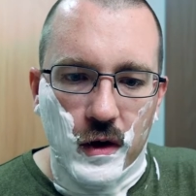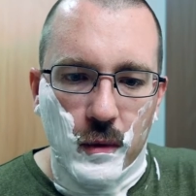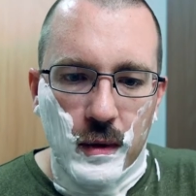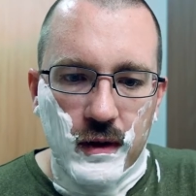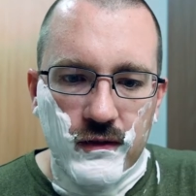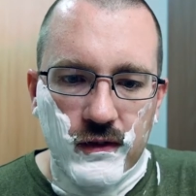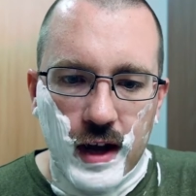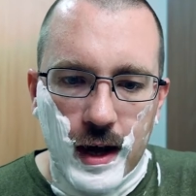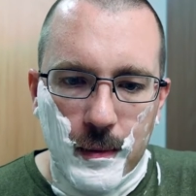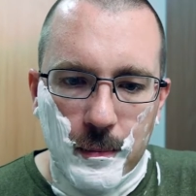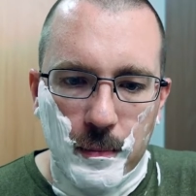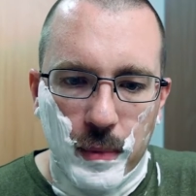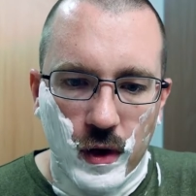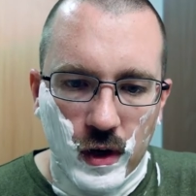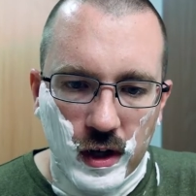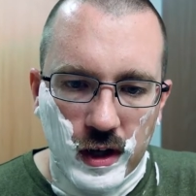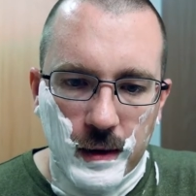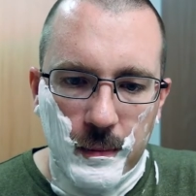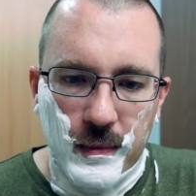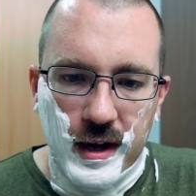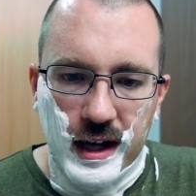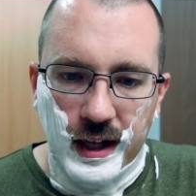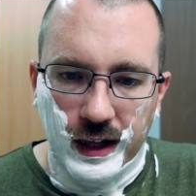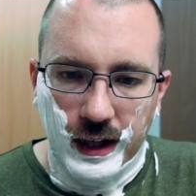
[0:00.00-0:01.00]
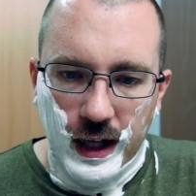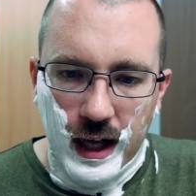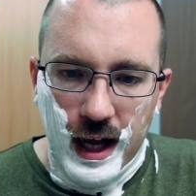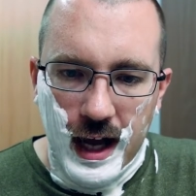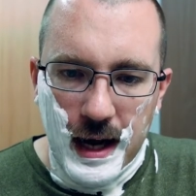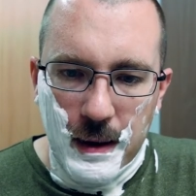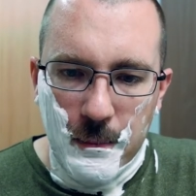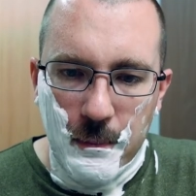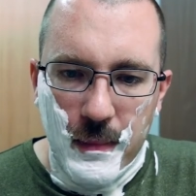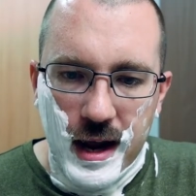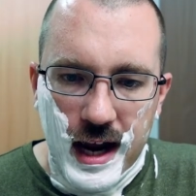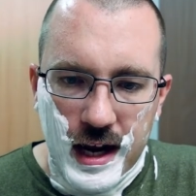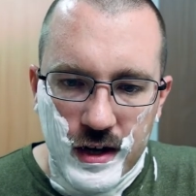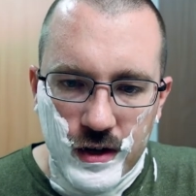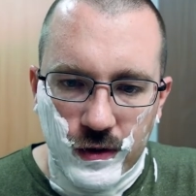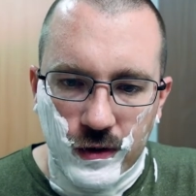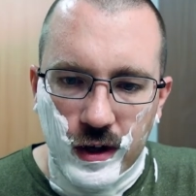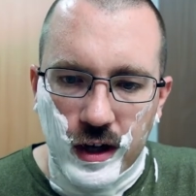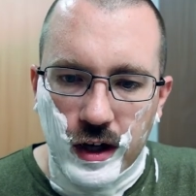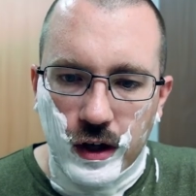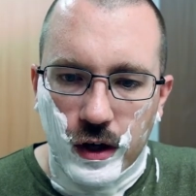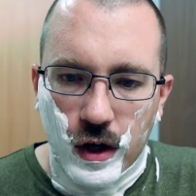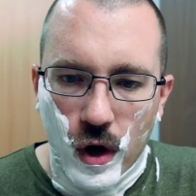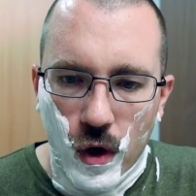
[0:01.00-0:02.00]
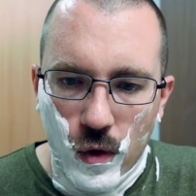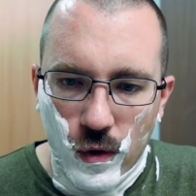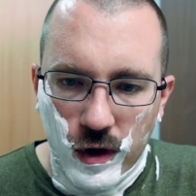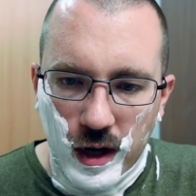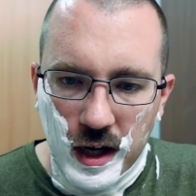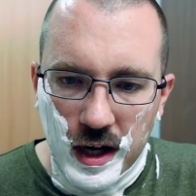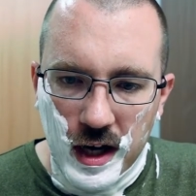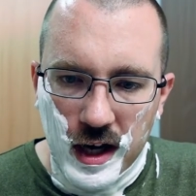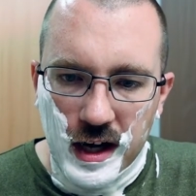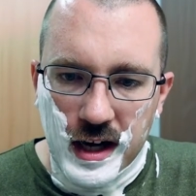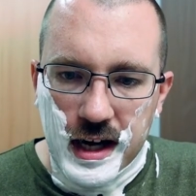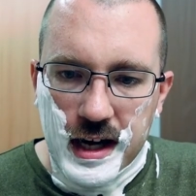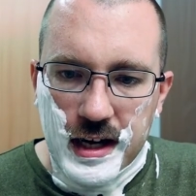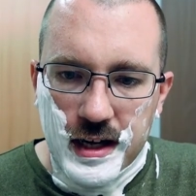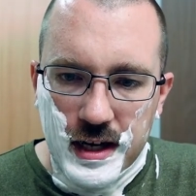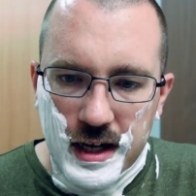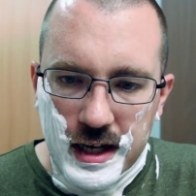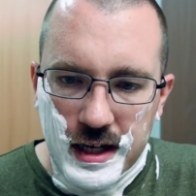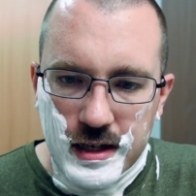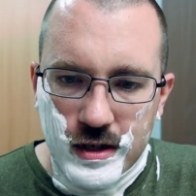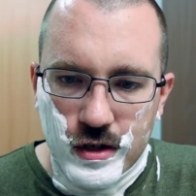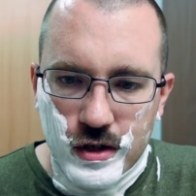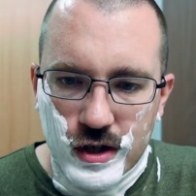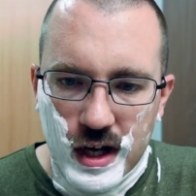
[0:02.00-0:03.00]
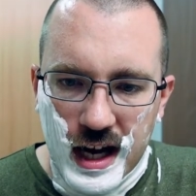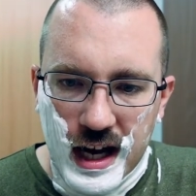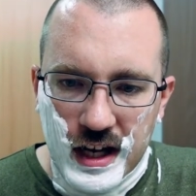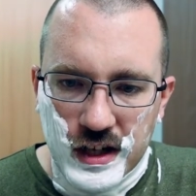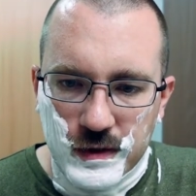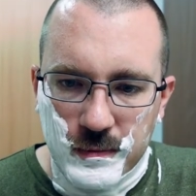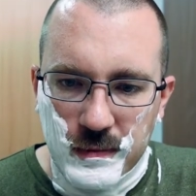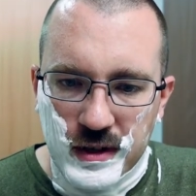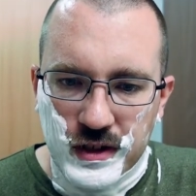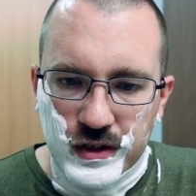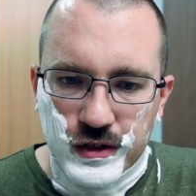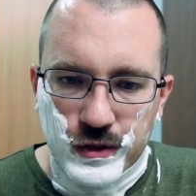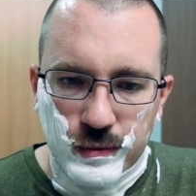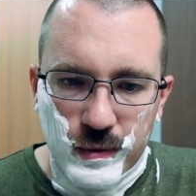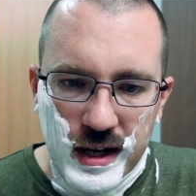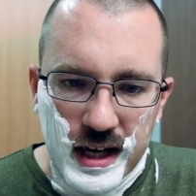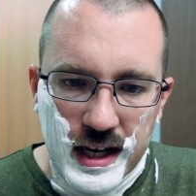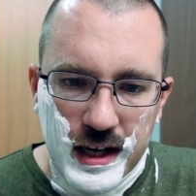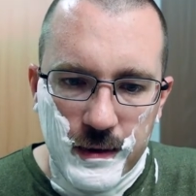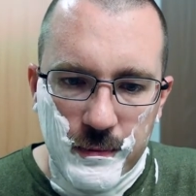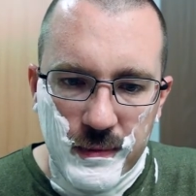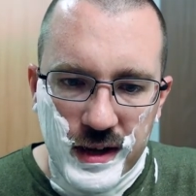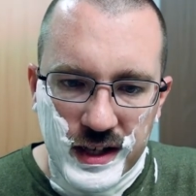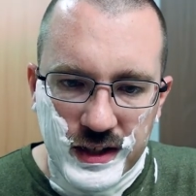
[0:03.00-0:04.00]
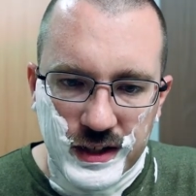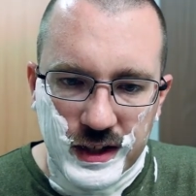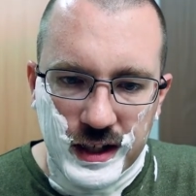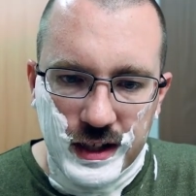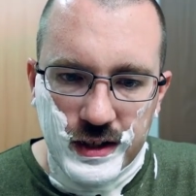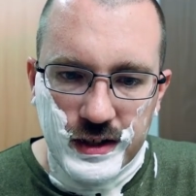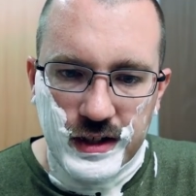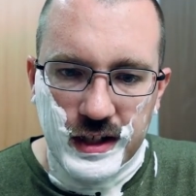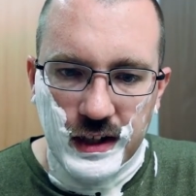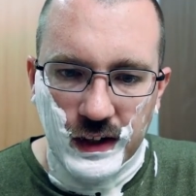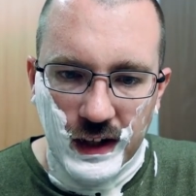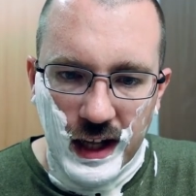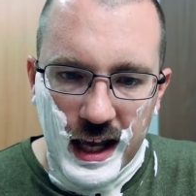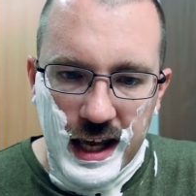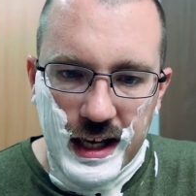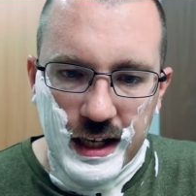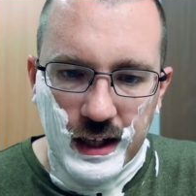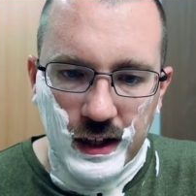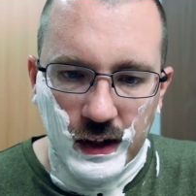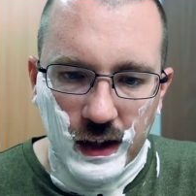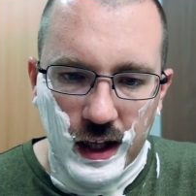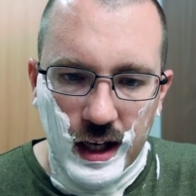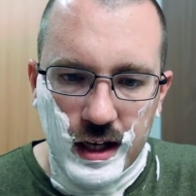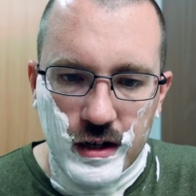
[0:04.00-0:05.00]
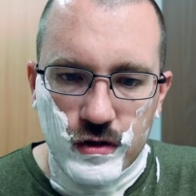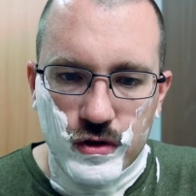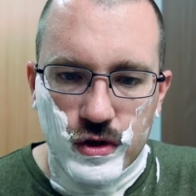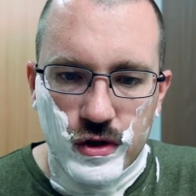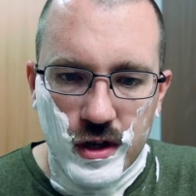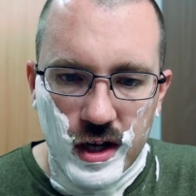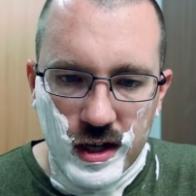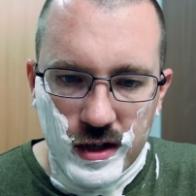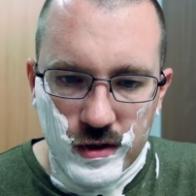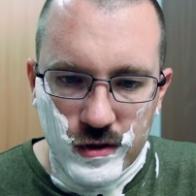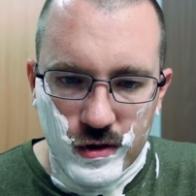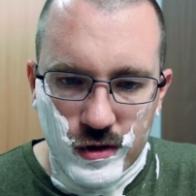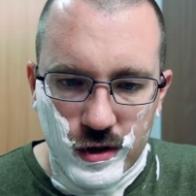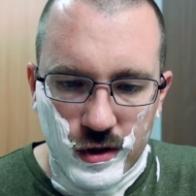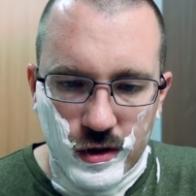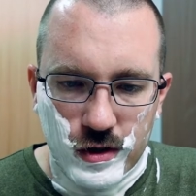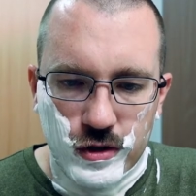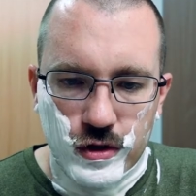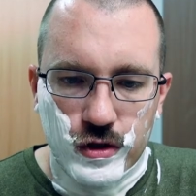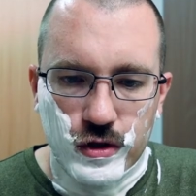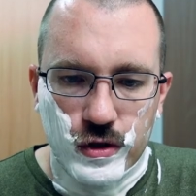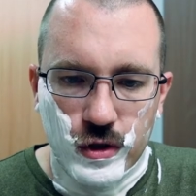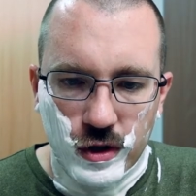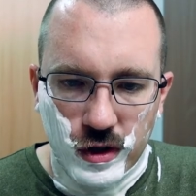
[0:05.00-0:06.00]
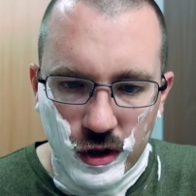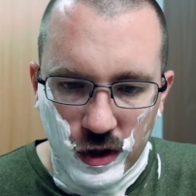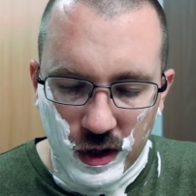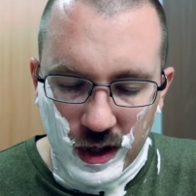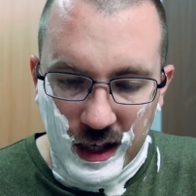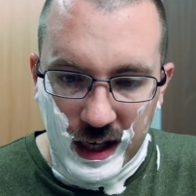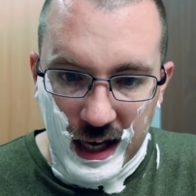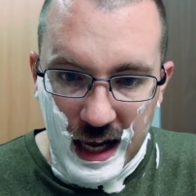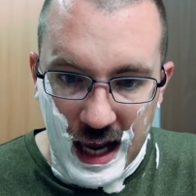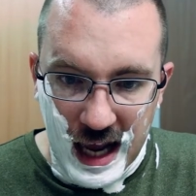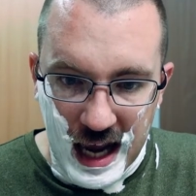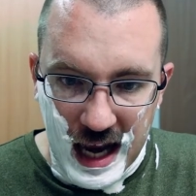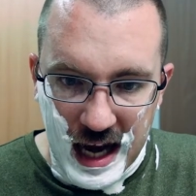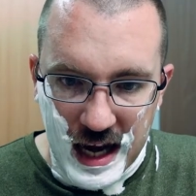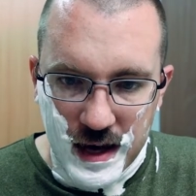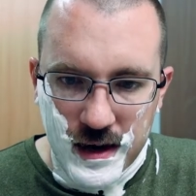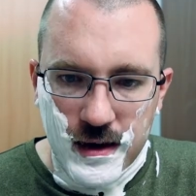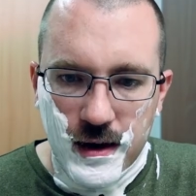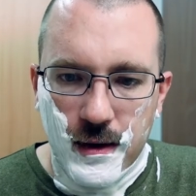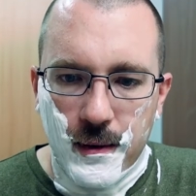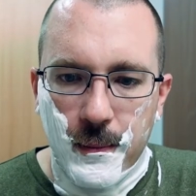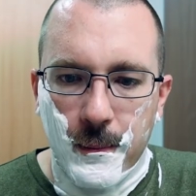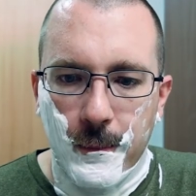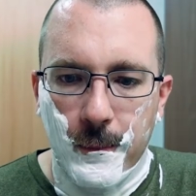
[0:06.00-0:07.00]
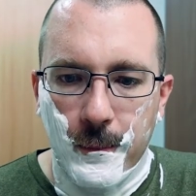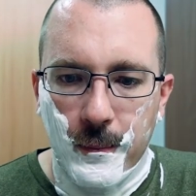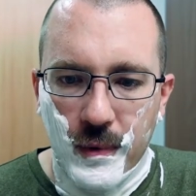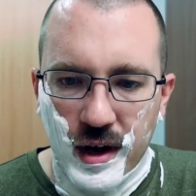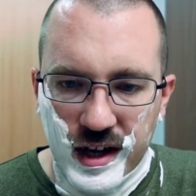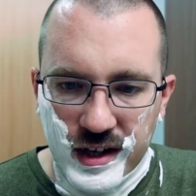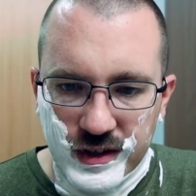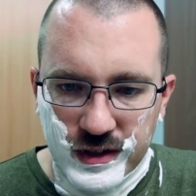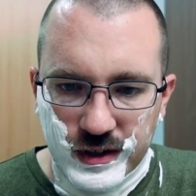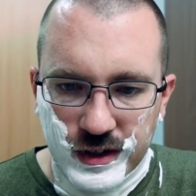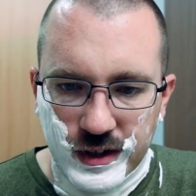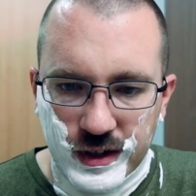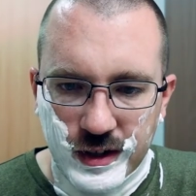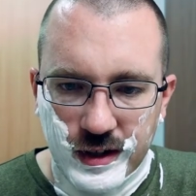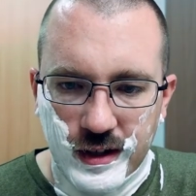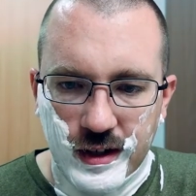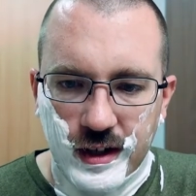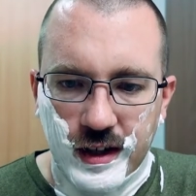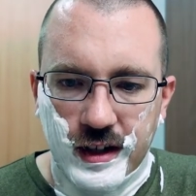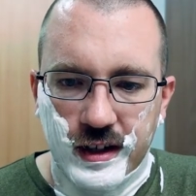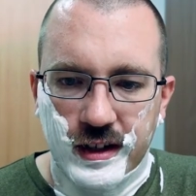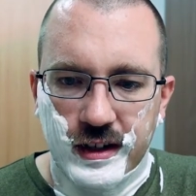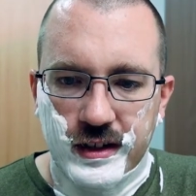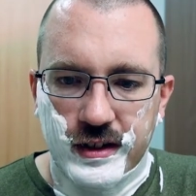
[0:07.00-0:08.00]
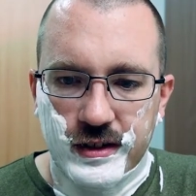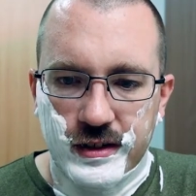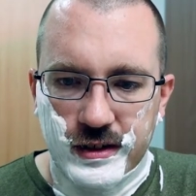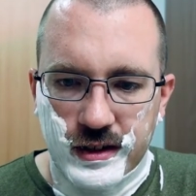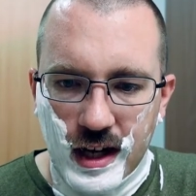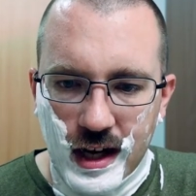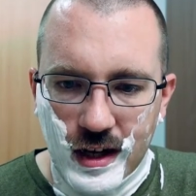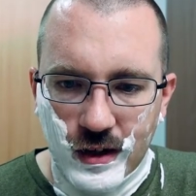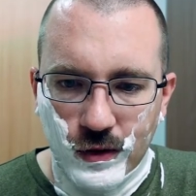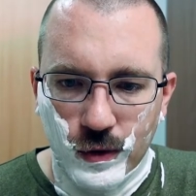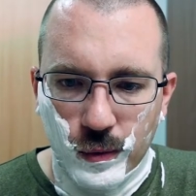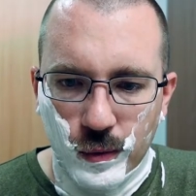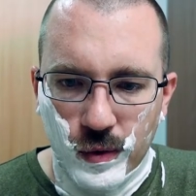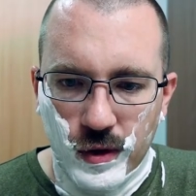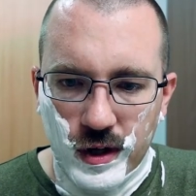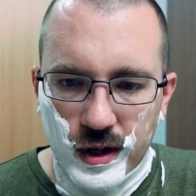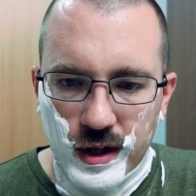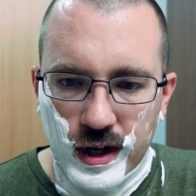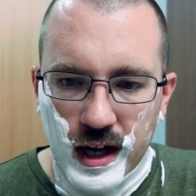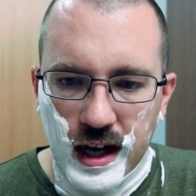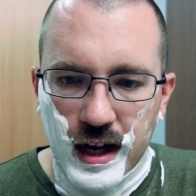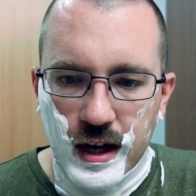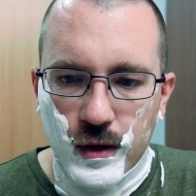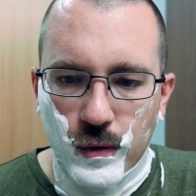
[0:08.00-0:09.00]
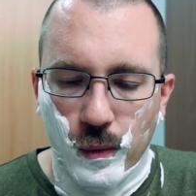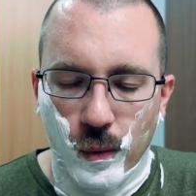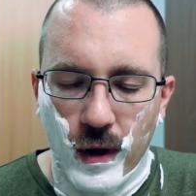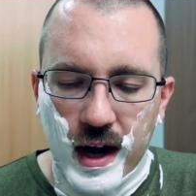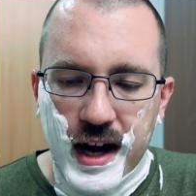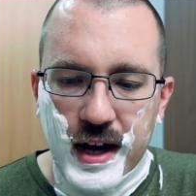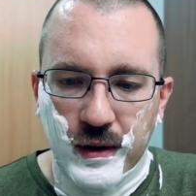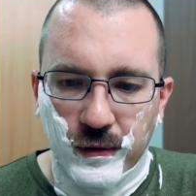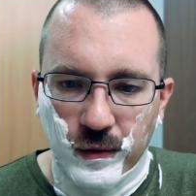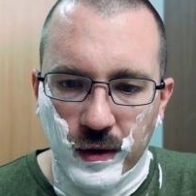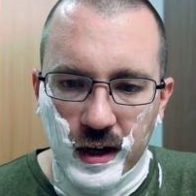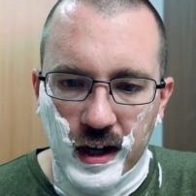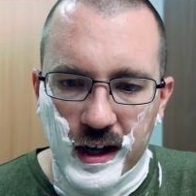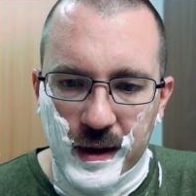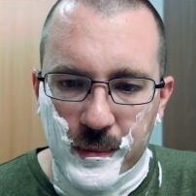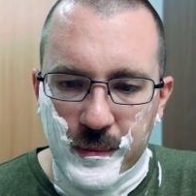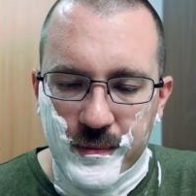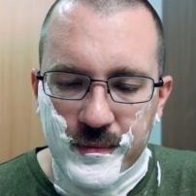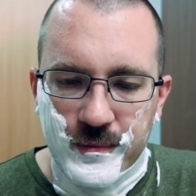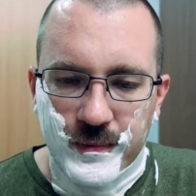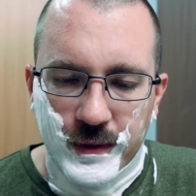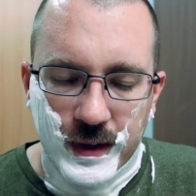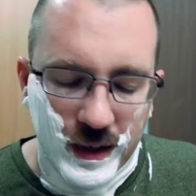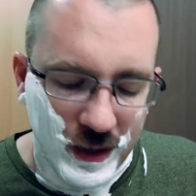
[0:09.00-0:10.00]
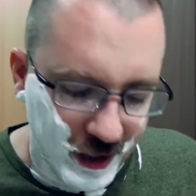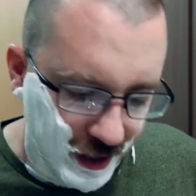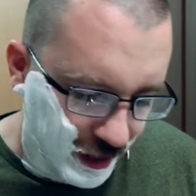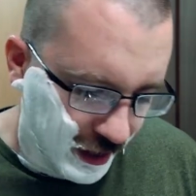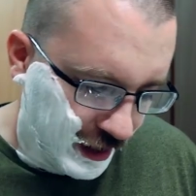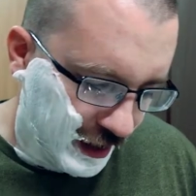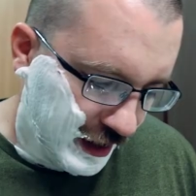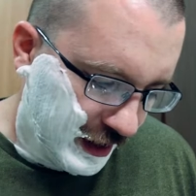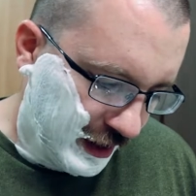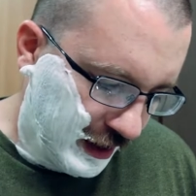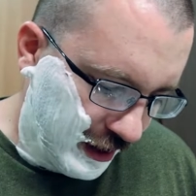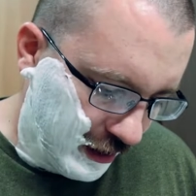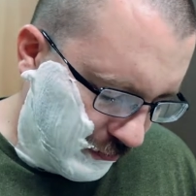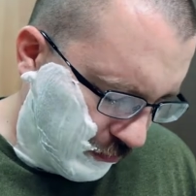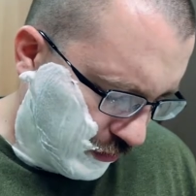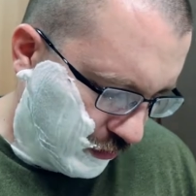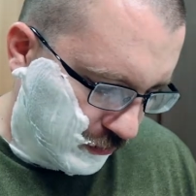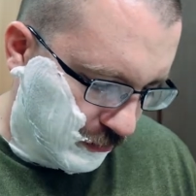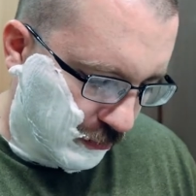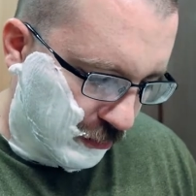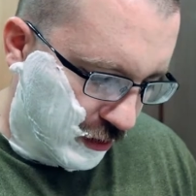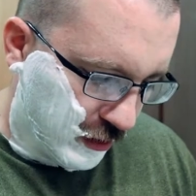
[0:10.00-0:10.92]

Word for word: We've got bergamot, lime, mandarin, coconut, Indian jasmine, sweet hibiscus, ylang-ylang, ginger, sugar cane, musk, sandalwood, and white rum. I almost